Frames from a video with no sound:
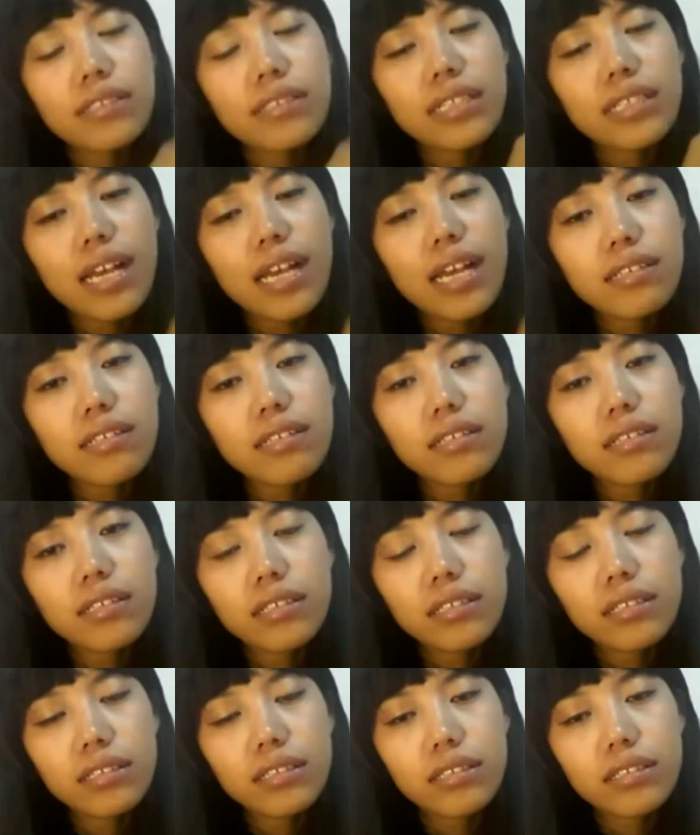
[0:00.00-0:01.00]
Just
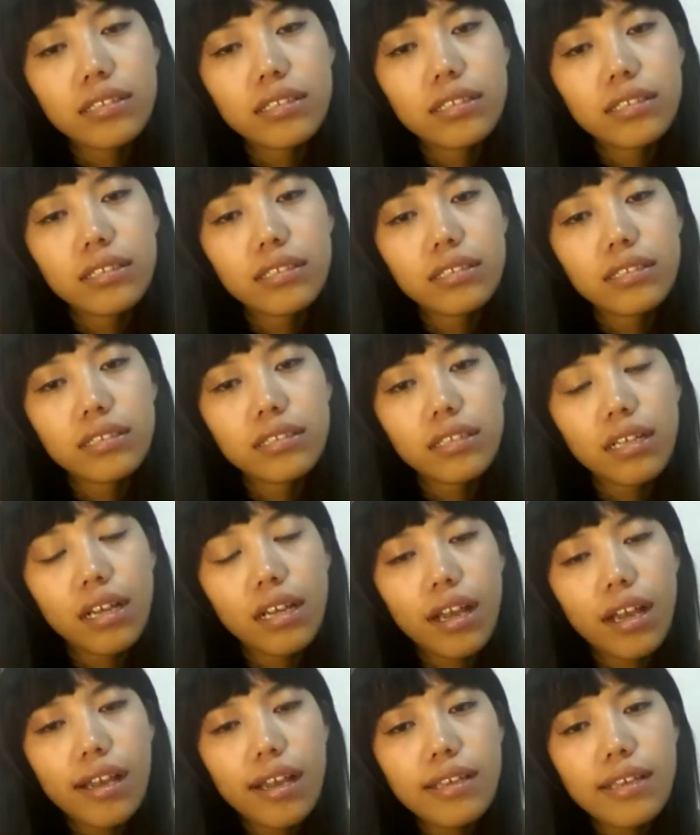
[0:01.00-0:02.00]

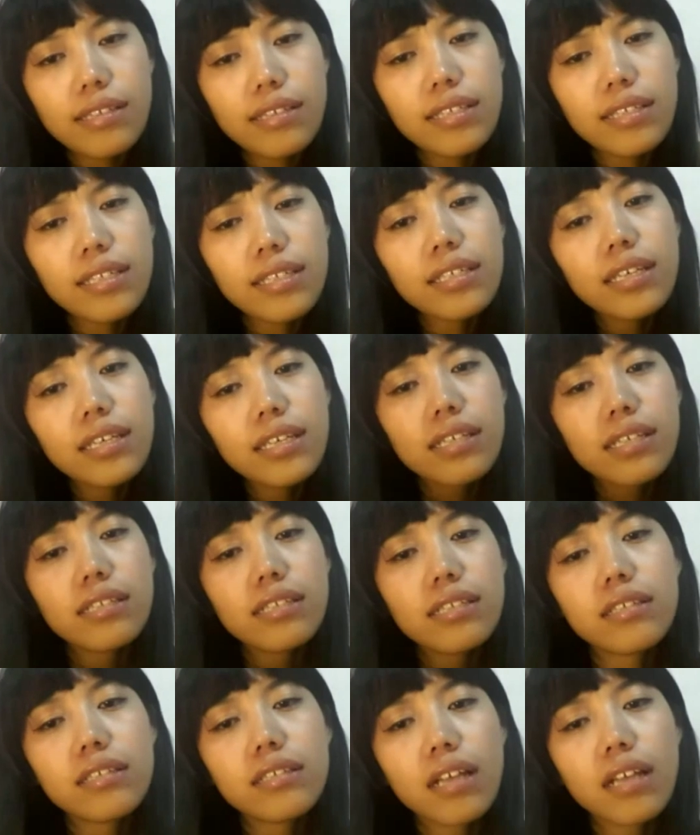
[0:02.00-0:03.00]
I think it's
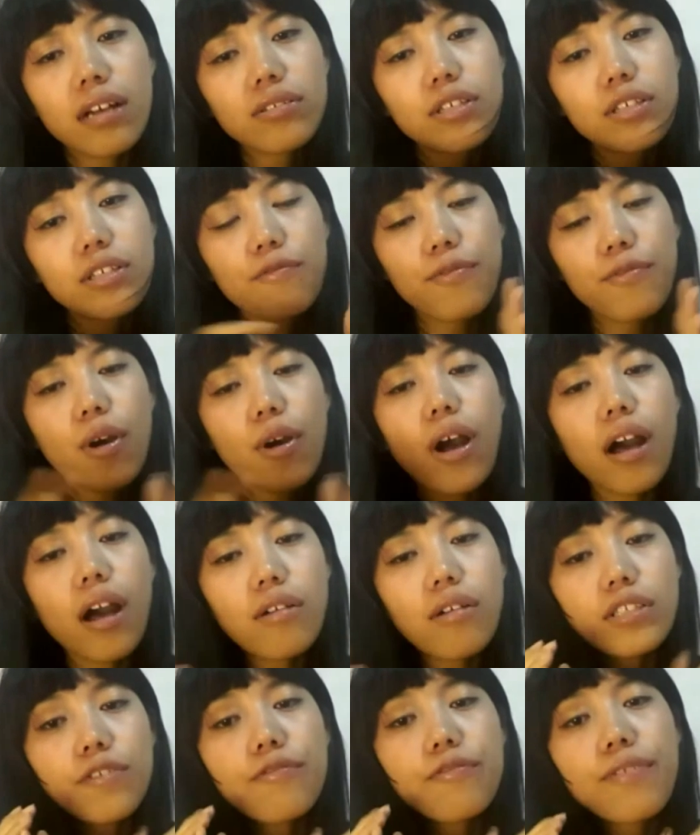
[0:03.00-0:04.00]
not for
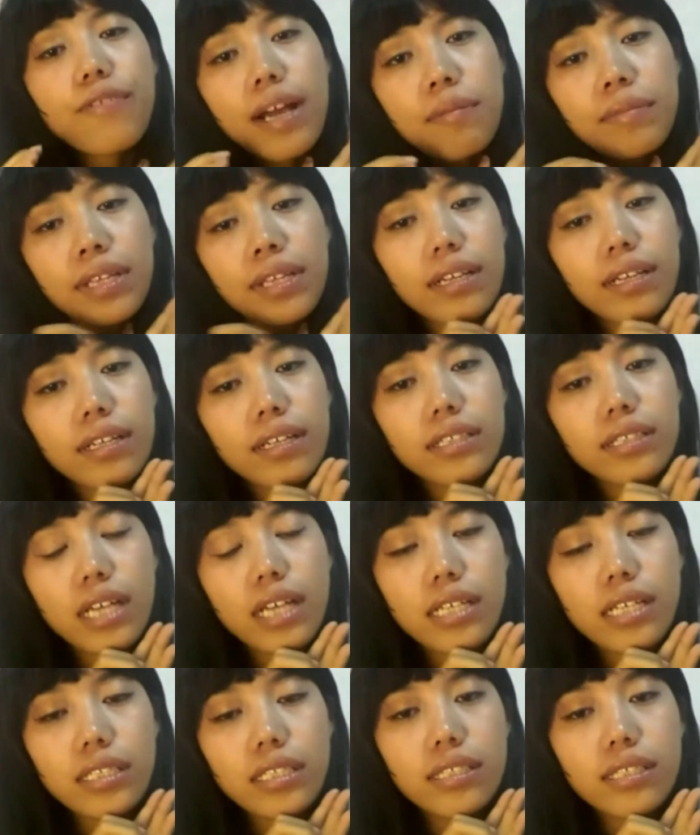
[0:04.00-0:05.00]
all the family.
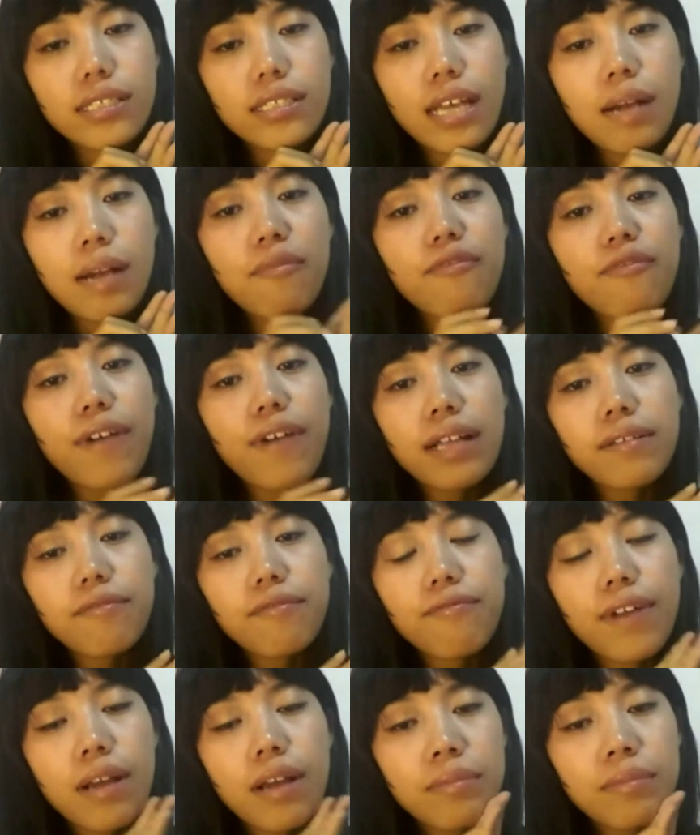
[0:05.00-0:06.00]
Just some
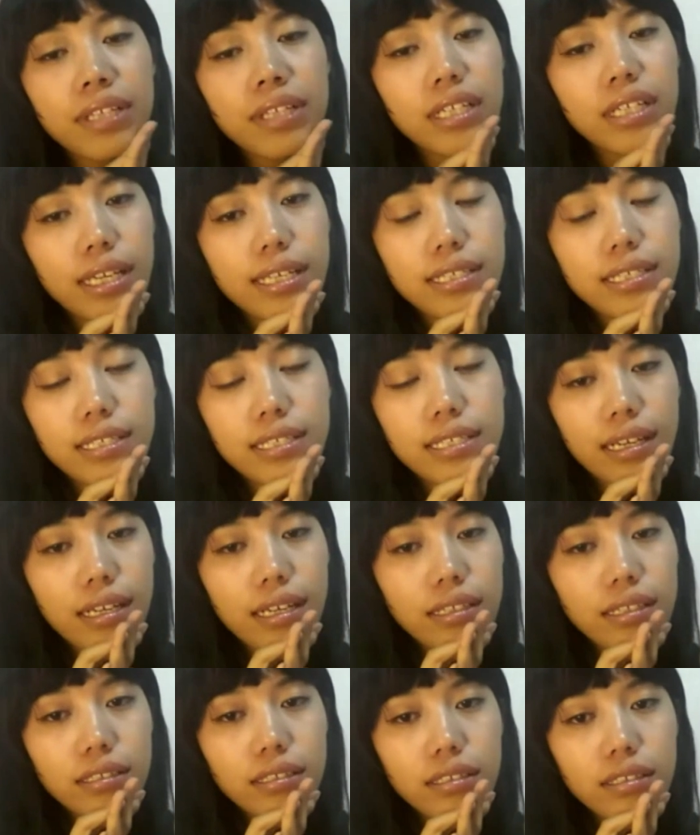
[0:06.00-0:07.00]
family is that.